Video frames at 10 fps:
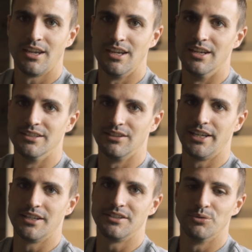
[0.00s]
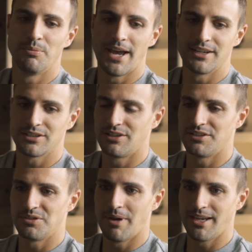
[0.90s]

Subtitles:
And his legacy will pass on to my